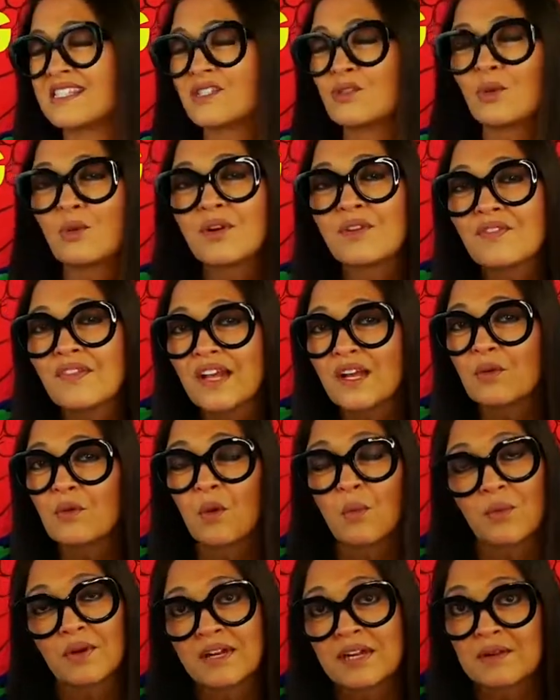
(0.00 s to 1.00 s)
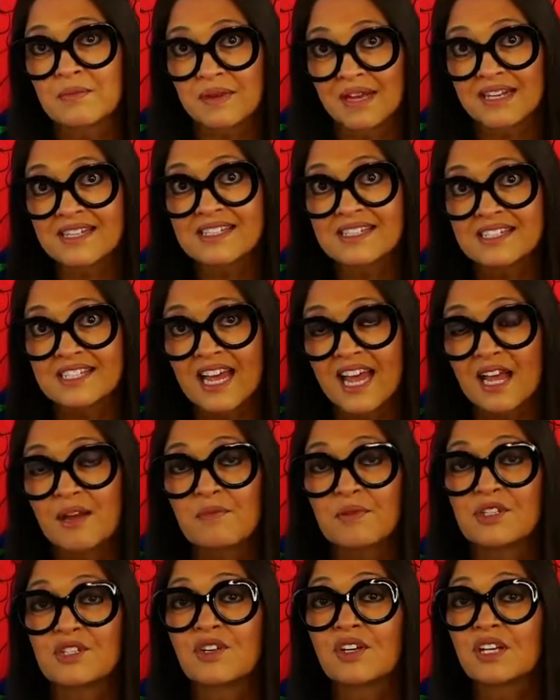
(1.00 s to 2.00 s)
sort of like what we're gonna make today,
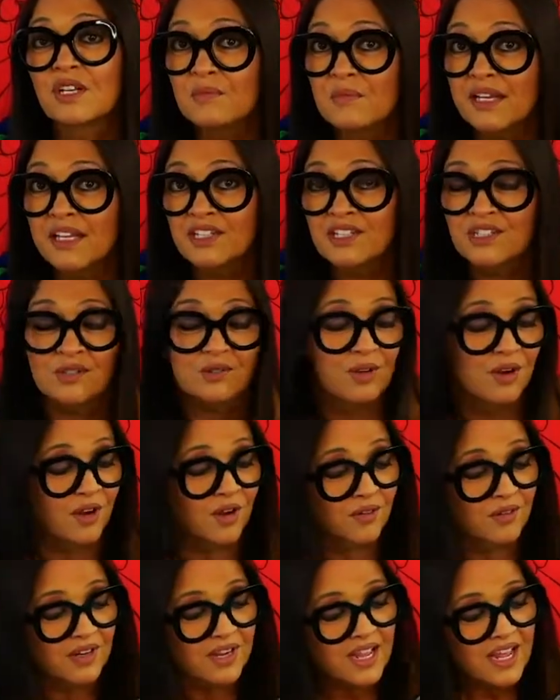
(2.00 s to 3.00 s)
but you're gonna make it your own,